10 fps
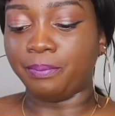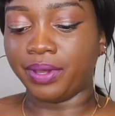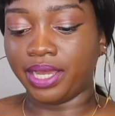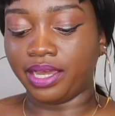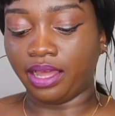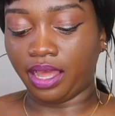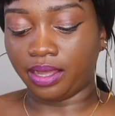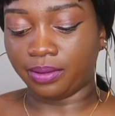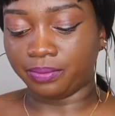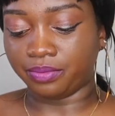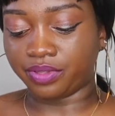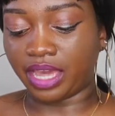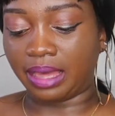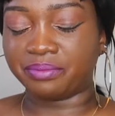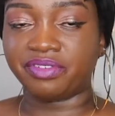but
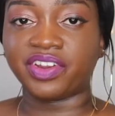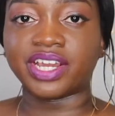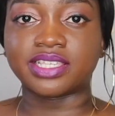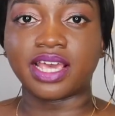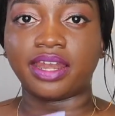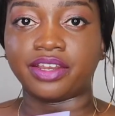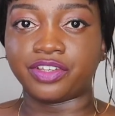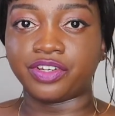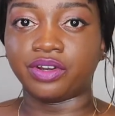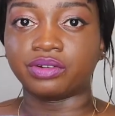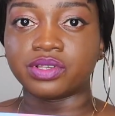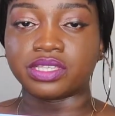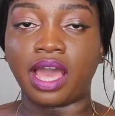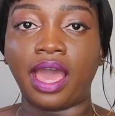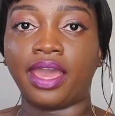yeah, I'm very excited, you know,
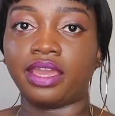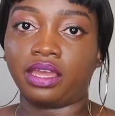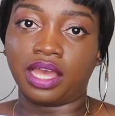because I,